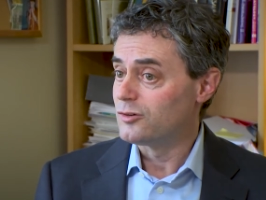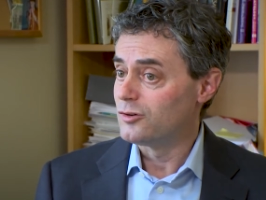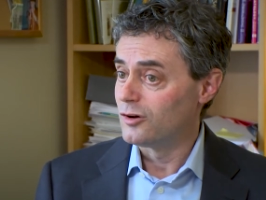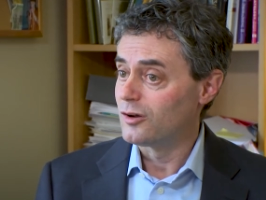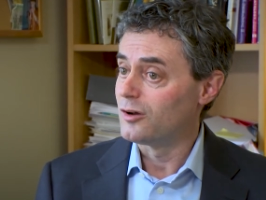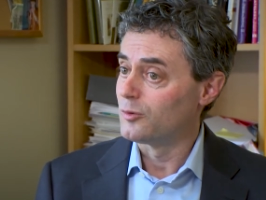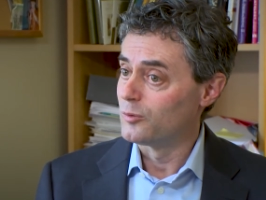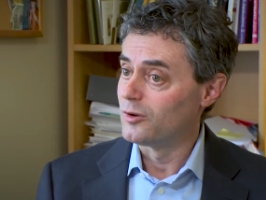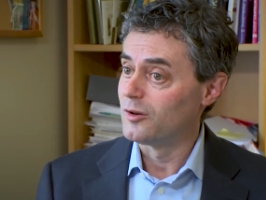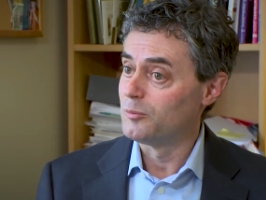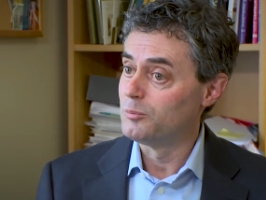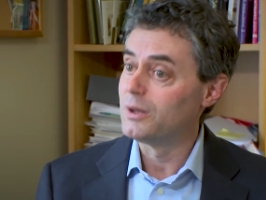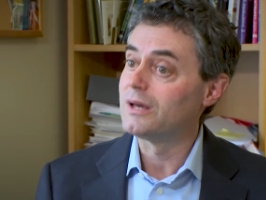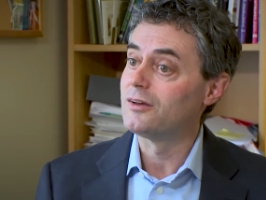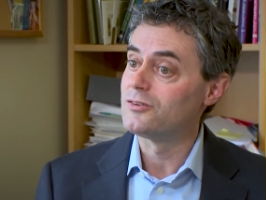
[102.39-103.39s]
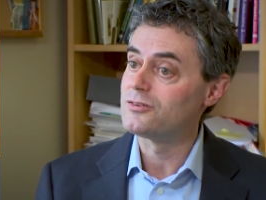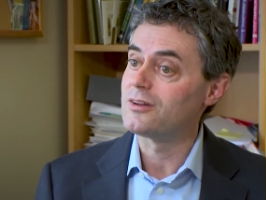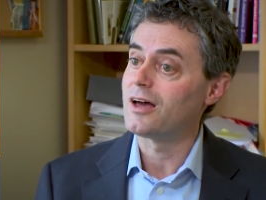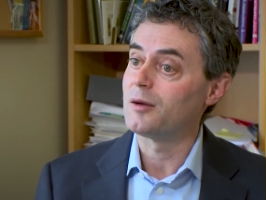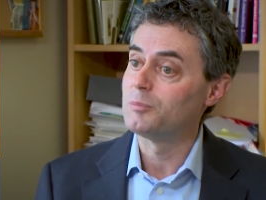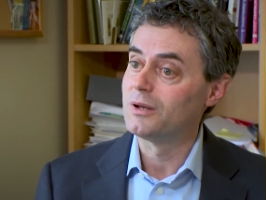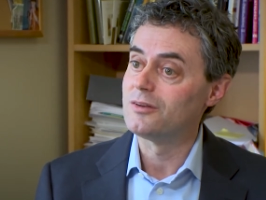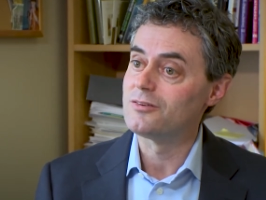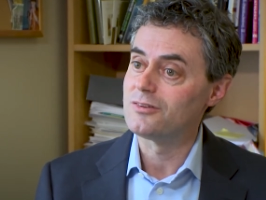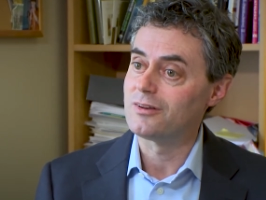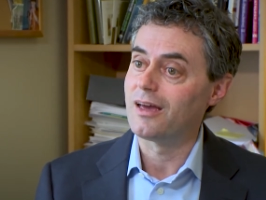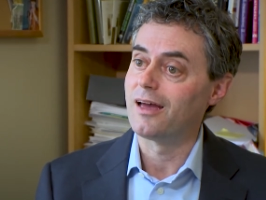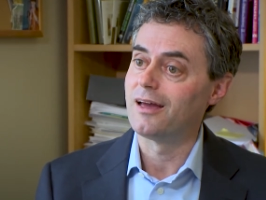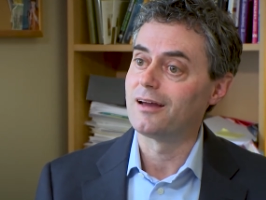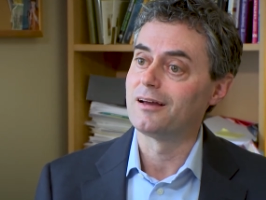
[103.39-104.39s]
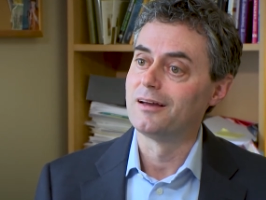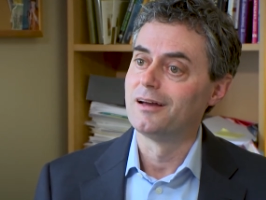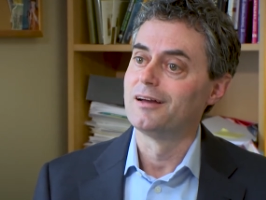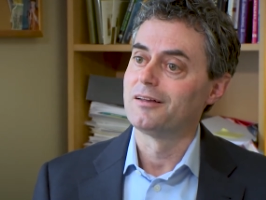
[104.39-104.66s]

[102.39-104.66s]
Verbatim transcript: took a really big step in saying